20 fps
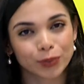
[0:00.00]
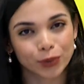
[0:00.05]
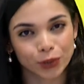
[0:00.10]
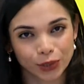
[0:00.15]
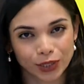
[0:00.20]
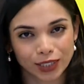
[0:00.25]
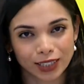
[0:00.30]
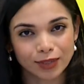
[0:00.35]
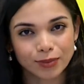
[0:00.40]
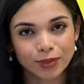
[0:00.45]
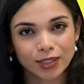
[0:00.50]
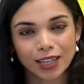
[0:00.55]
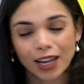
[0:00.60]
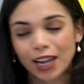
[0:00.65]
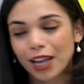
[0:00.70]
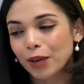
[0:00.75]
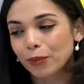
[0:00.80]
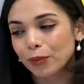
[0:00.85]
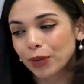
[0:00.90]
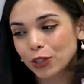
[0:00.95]
the programs,
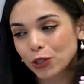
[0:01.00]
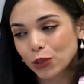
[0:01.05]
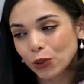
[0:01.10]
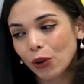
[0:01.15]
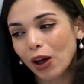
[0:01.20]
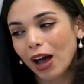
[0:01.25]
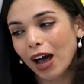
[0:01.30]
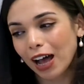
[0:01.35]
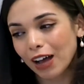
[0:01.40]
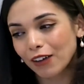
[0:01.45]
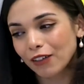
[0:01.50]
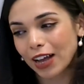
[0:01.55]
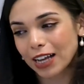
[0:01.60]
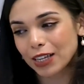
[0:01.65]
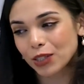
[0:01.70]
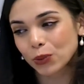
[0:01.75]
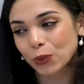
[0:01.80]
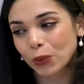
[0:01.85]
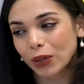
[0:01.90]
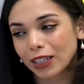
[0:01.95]
but you have
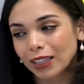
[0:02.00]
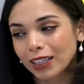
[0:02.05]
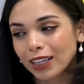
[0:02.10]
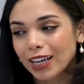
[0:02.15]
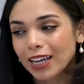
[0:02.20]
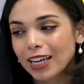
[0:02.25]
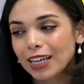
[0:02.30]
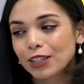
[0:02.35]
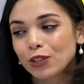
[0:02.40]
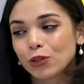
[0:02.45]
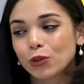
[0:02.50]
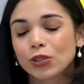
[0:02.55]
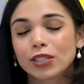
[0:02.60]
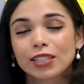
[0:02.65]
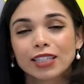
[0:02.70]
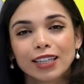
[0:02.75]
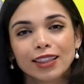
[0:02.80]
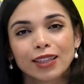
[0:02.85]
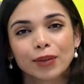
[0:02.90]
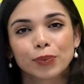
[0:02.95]
as well to
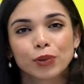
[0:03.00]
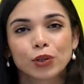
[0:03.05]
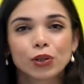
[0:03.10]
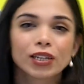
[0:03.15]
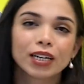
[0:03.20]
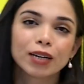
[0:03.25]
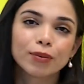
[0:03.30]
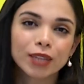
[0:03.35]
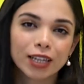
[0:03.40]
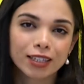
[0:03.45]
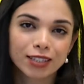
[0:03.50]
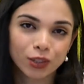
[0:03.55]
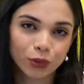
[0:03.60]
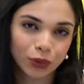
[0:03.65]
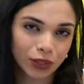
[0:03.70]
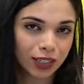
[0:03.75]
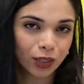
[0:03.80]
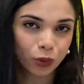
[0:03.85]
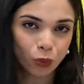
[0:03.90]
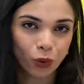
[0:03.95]
see the program that
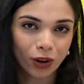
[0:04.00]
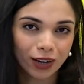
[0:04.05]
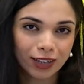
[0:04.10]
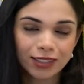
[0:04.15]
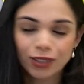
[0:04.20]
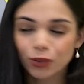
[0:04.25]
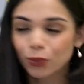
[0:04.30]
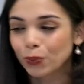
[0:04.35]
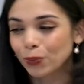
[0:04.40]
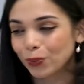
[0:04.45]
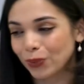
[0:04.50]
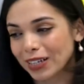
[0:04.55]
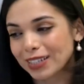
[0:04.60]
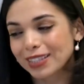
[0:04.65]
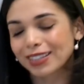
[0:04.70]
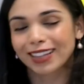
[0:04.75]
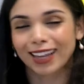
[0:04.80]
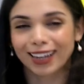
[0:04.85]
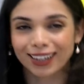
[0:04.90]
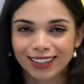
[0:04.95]
you really want,
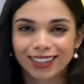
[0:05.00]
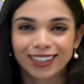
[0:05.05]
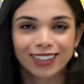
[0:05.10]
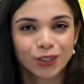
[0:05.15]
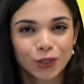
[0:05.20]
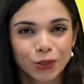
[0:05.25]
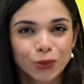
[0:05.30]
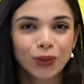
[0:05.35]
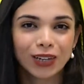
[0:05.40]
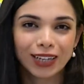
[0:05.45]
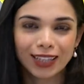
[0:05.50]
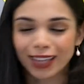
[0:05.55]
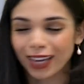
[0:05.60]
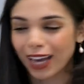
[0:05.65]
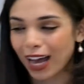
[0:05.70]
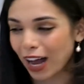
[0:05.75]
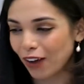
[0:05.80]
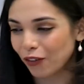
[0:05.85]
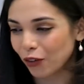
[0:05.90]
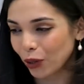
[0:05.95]
but like usually
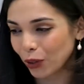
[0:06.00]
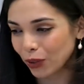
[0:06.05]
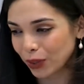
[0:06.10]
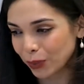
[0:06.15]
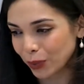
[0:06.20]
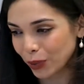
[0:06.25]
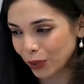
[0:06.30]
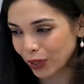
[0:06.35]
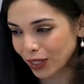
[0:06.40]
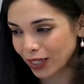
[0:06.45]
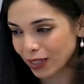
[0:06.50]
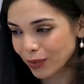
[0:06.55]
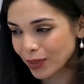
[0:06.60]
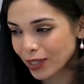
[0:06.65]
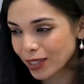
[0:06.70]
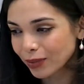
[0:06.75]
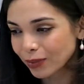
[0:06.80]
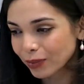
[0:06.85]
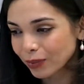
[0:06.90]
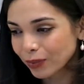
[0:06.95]
they have all the
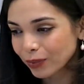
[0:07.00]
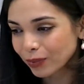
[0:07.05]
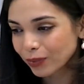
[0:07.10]
programs.